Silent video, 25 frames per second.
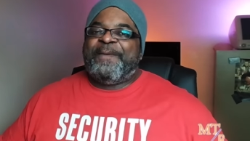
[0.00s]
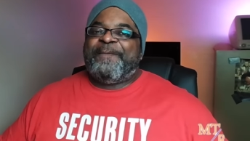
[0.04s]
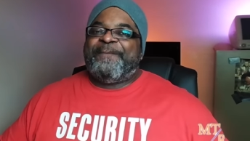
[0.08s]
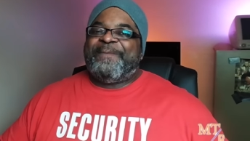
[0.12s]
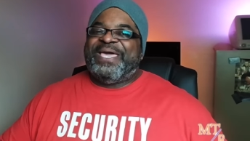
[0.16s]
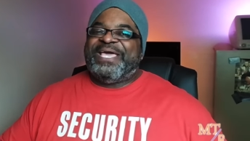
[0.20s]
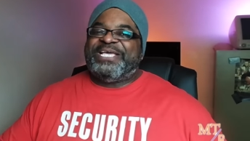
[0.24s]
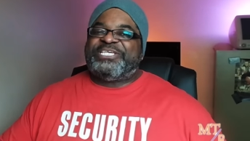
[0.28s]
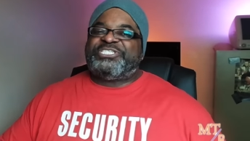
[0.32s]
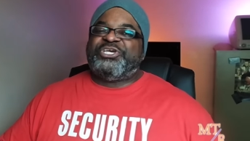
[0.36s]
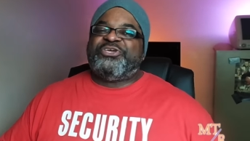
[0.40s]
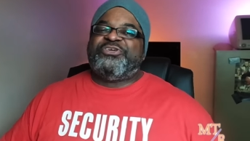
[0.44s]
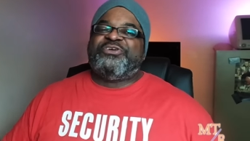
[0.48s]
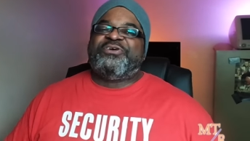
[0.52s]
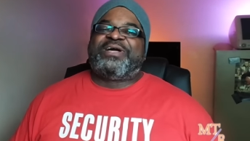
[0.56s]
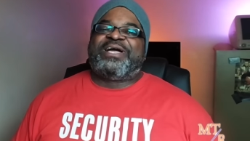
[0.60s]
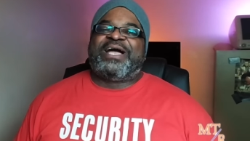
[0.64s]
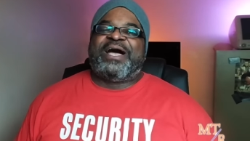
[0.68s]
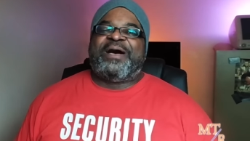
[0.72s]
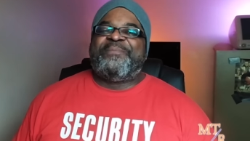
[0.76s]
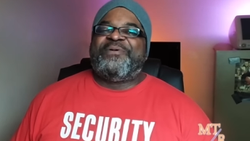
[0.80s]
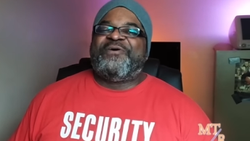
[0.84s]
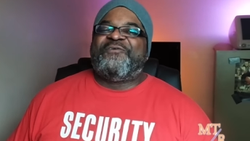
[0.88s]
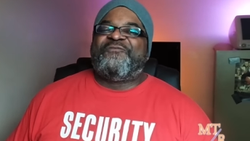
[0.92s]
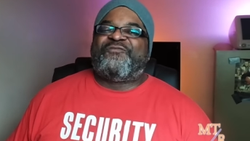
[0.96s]
Make sure you
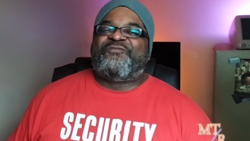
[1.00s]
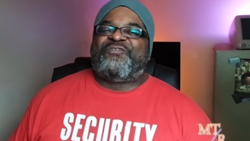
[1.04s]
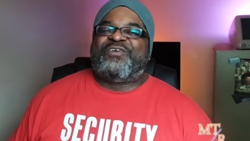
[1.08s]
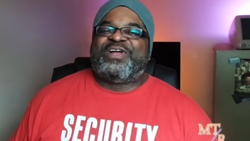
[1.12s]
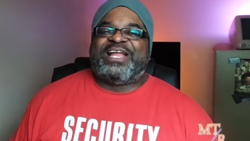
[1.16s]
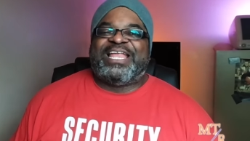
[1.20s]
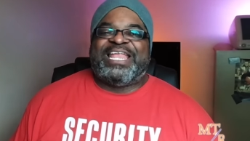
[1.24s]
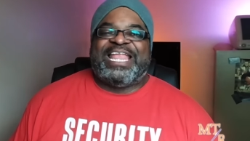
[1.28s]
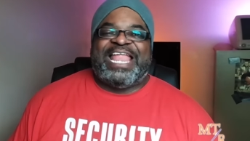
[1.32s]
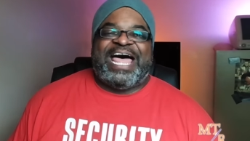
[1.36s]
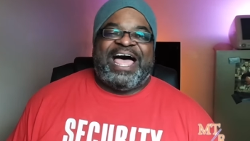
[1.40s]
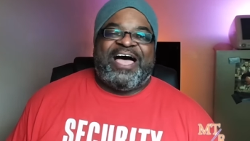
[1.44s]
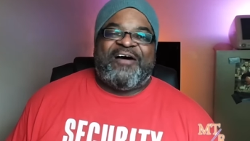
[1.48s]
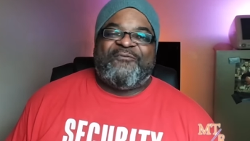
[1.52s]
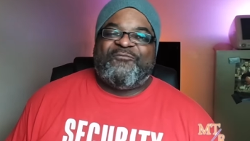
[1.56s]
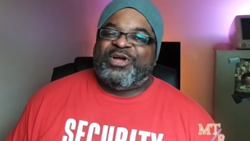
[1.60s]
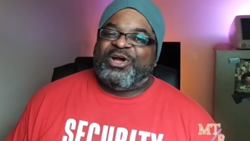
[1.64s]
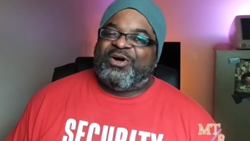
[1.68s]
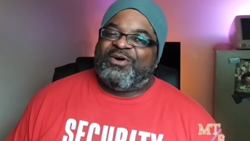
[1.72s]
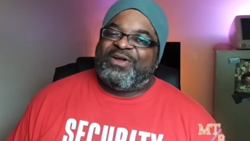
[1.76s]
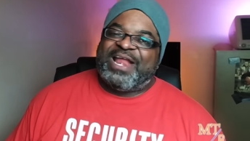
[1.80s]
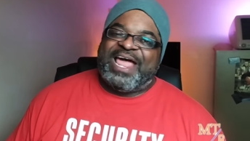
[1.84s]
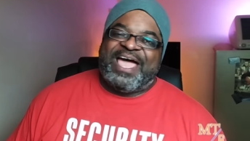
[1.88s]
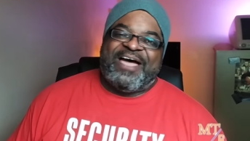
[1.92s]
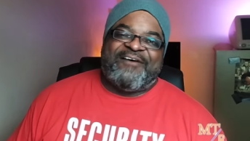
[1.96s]
come in for the live. We're
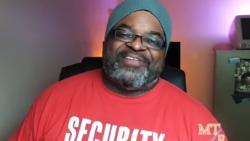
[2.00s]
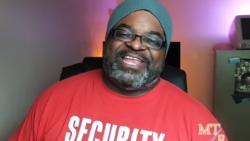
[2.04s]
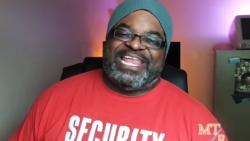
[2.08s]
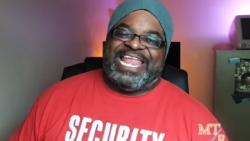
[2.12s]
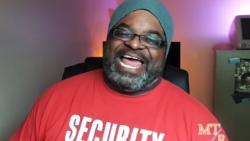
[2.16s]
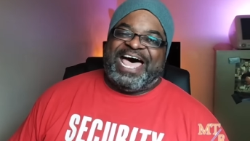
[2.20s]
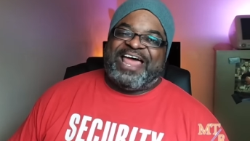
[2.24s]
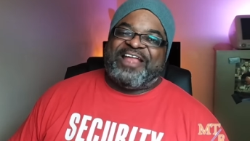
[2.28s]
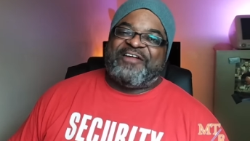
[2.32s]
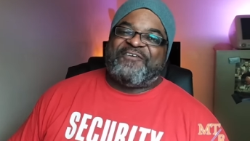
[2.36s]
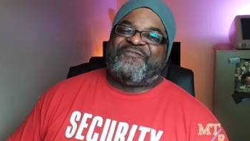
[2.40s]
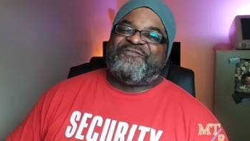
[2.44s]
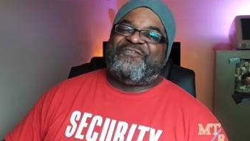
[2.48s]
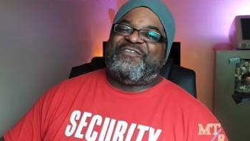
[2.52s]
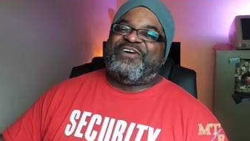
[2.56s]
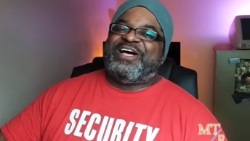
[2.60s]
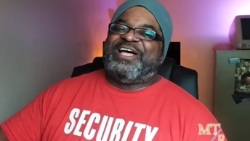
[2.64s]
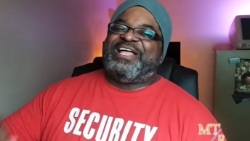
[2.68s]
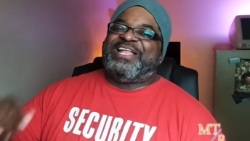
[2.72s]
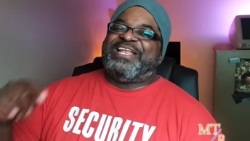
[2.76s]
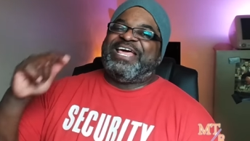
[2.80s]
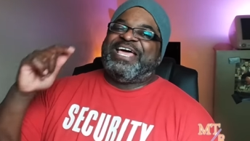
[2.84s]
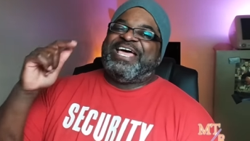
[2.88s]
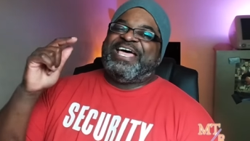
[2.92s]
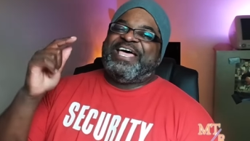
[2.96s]
going to have a lot of
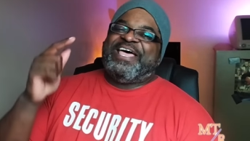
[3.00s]
fun.